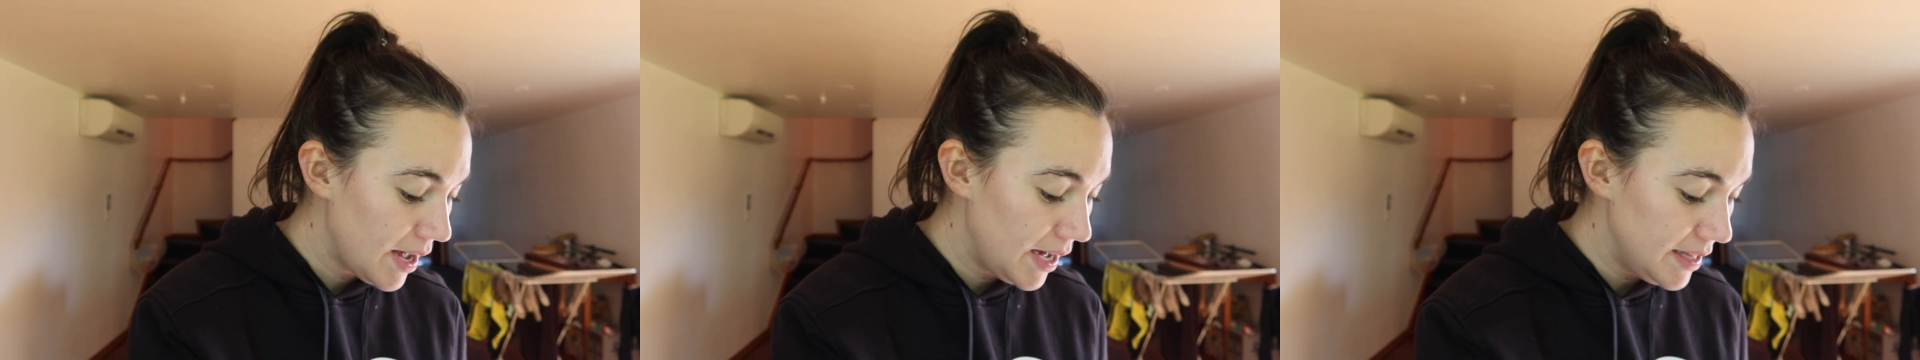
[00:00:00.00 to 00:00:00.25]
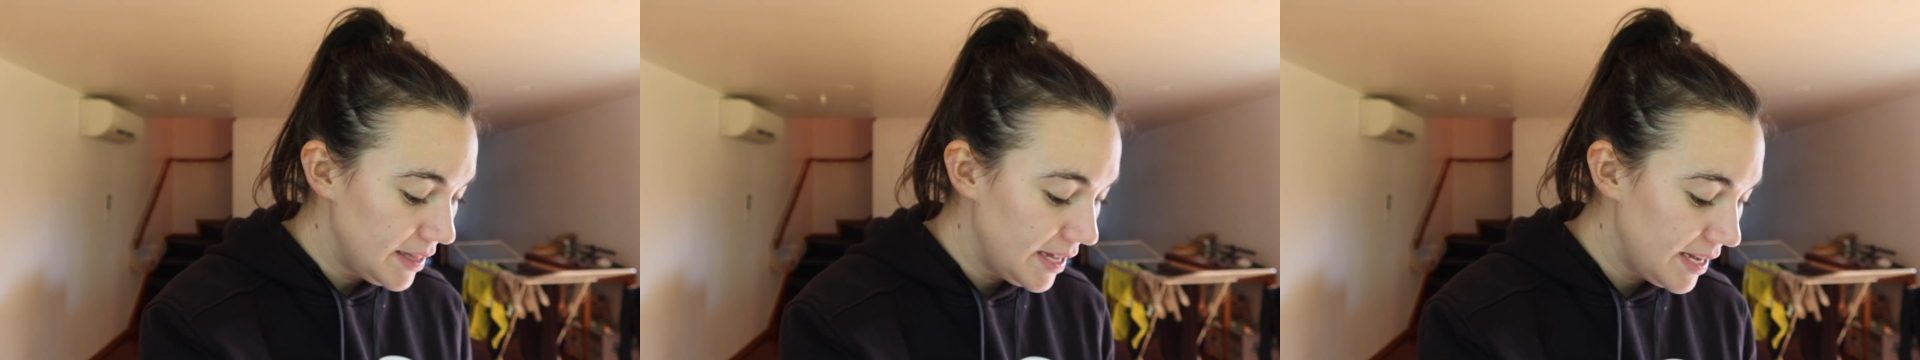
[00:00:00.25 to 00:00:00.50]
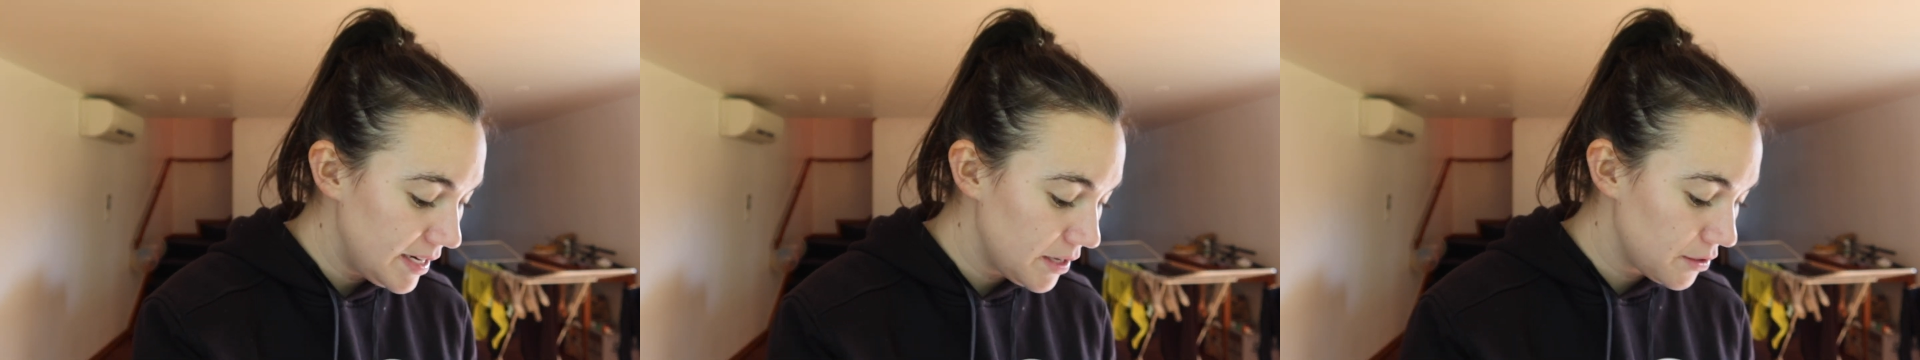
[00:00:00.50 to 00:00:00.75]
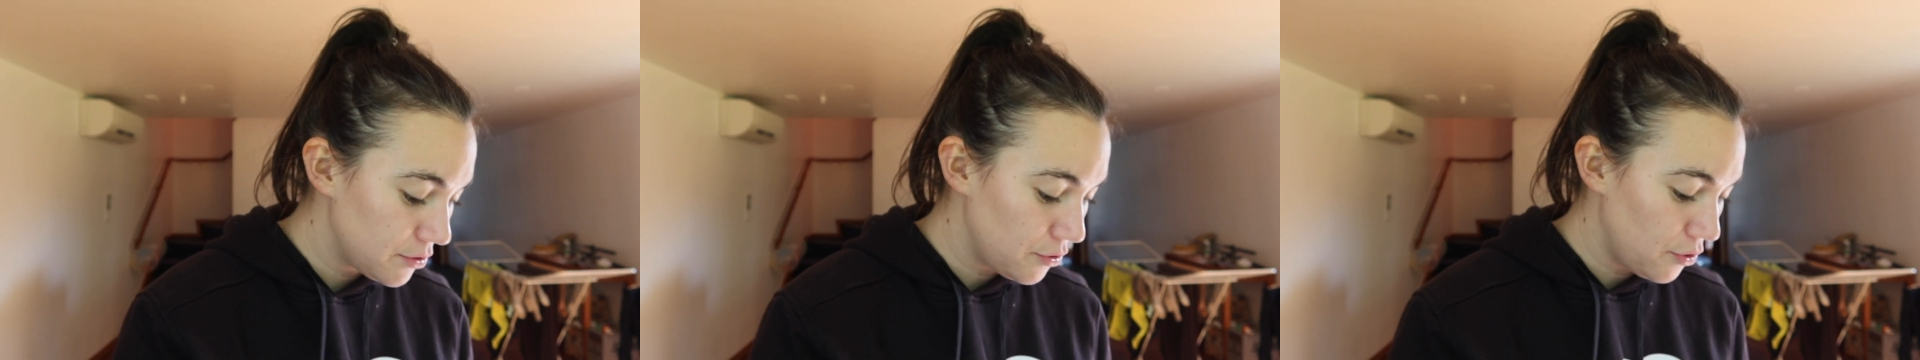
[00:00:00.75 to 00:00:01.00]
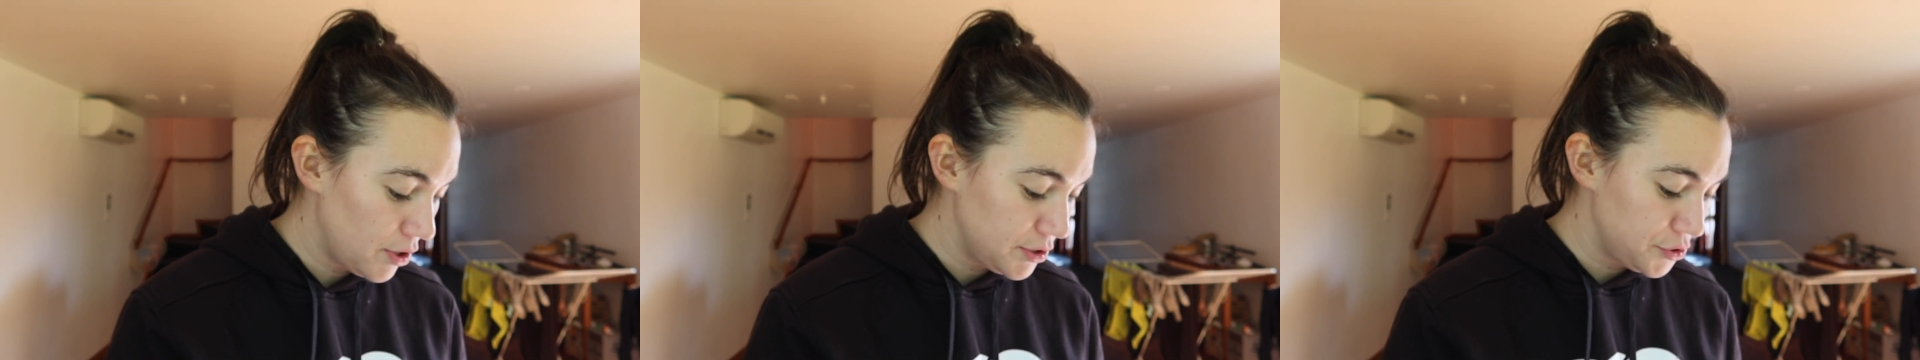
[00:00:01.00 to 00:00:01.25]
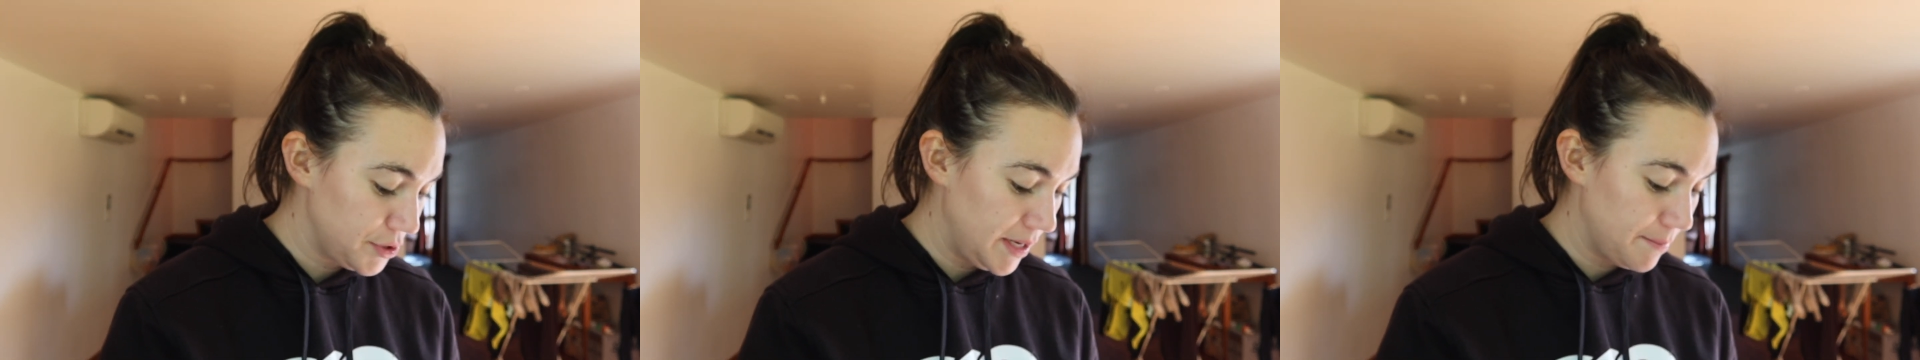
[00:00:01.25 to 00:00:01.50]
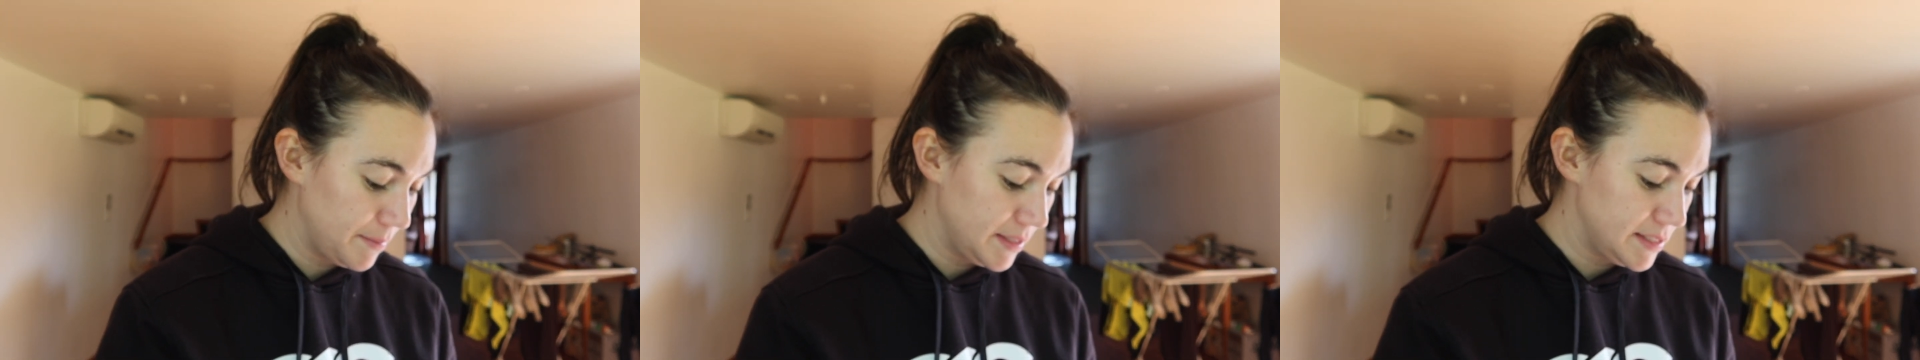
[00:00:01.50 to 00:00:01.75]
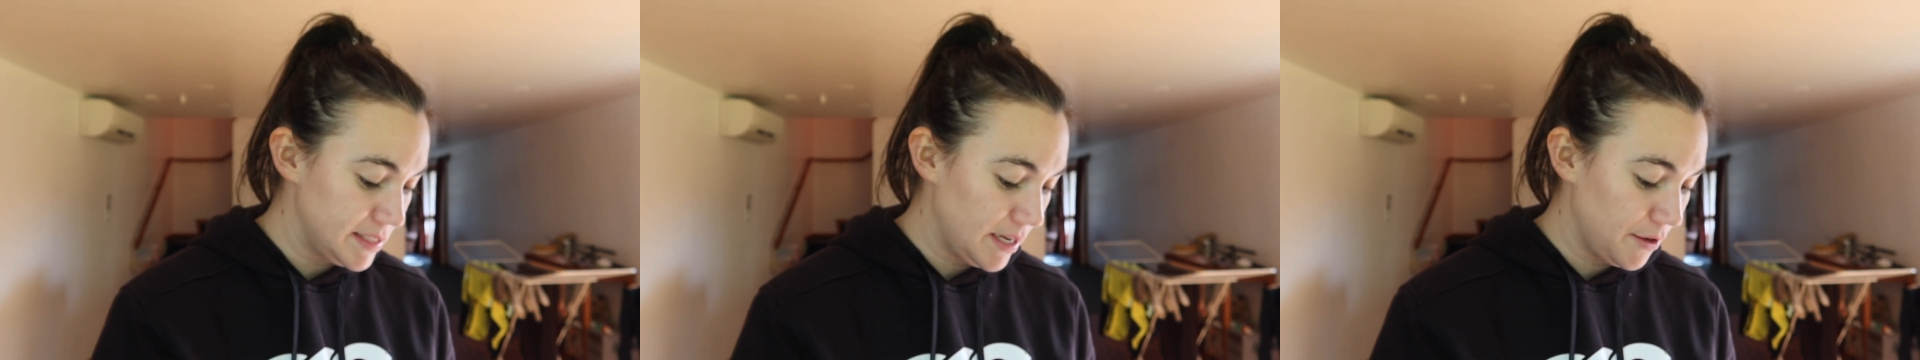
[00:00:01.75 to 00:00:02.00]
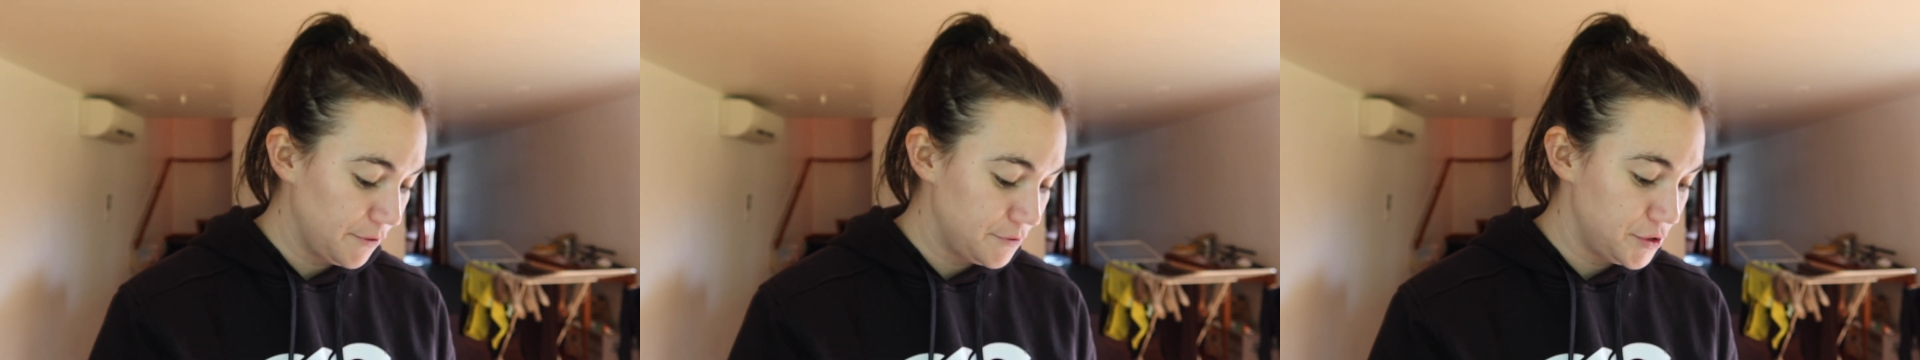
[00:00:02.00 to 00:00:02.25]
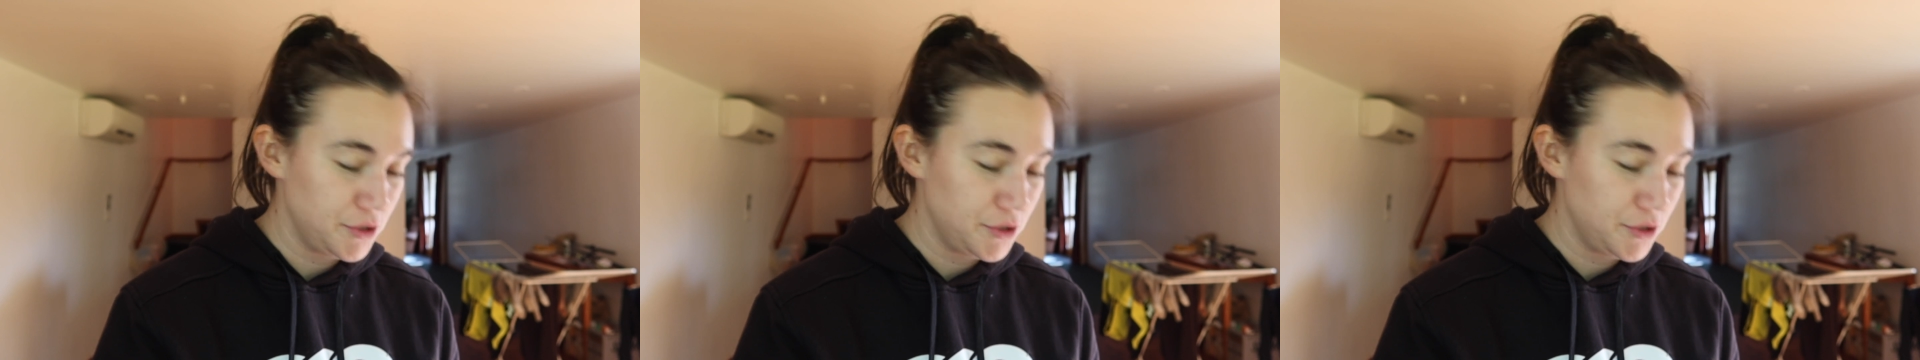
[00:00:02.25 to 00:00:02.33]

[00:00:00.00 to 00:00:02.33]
I then got and treated myself